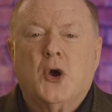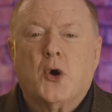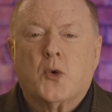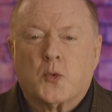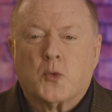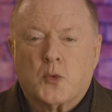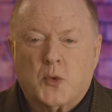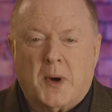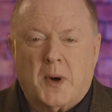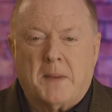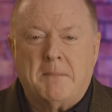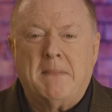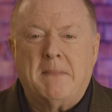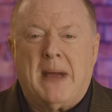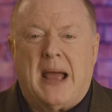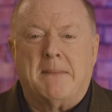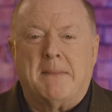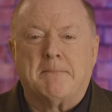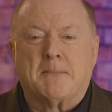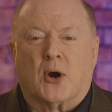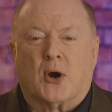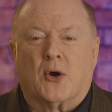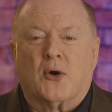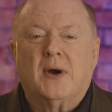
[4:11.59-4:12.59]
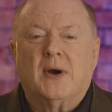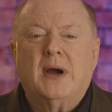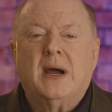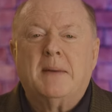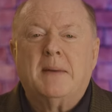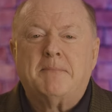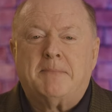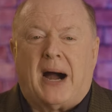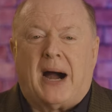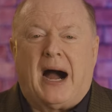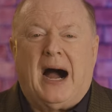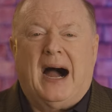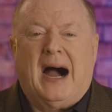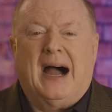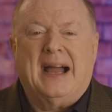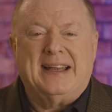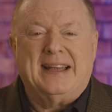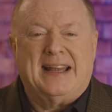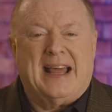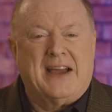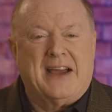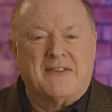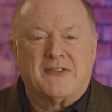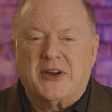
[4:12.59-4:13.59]
Remember,
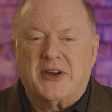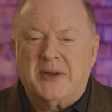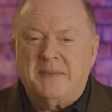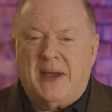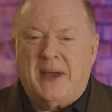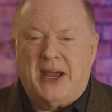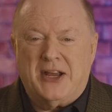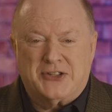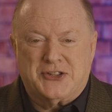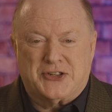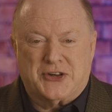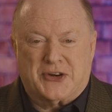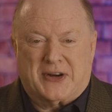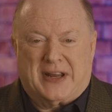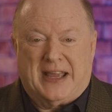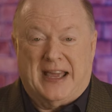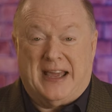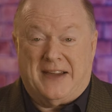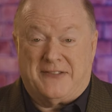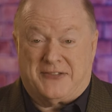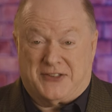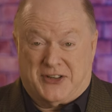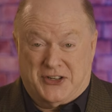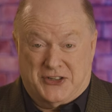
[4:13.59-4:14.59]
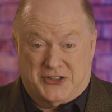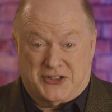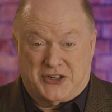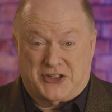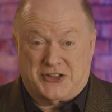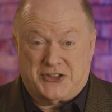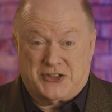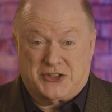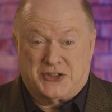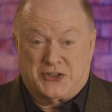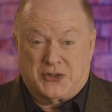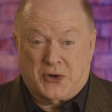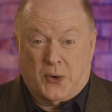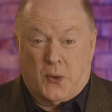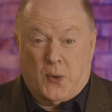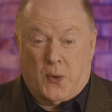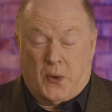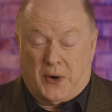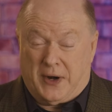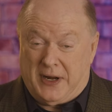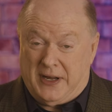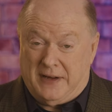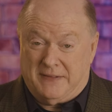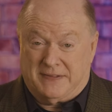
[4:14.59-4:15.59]
behind every major gift is a
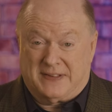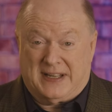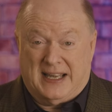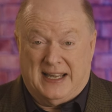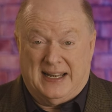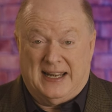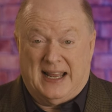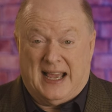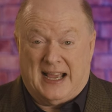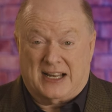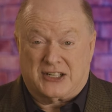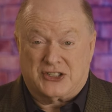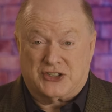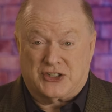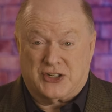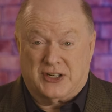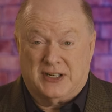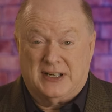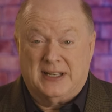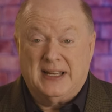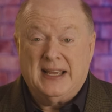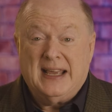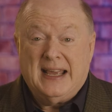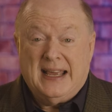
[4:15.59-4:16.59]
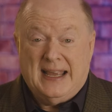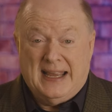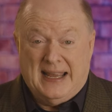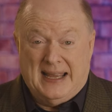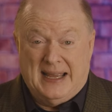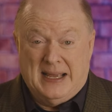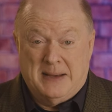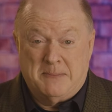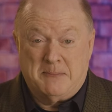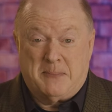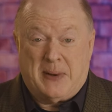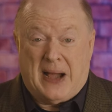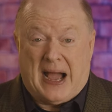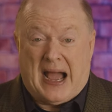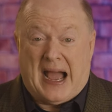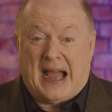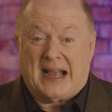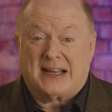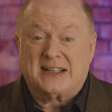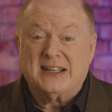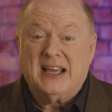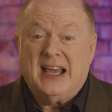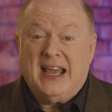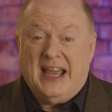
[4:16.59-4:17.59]
story of connection
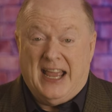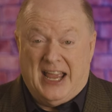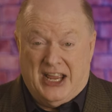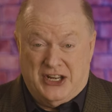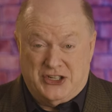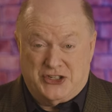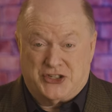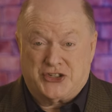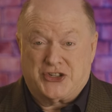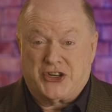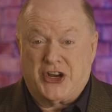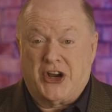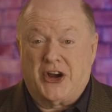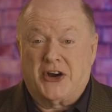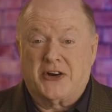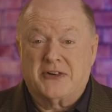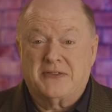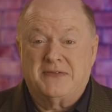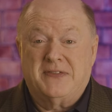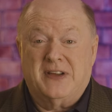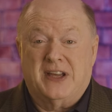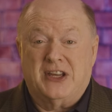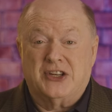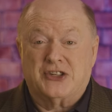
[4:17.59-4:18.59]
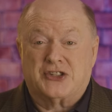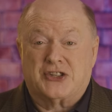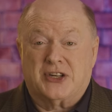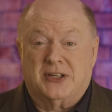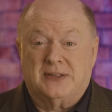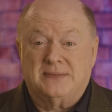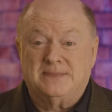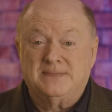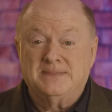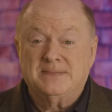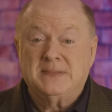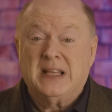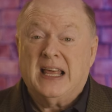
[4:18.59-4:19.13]
impact, and shared vision.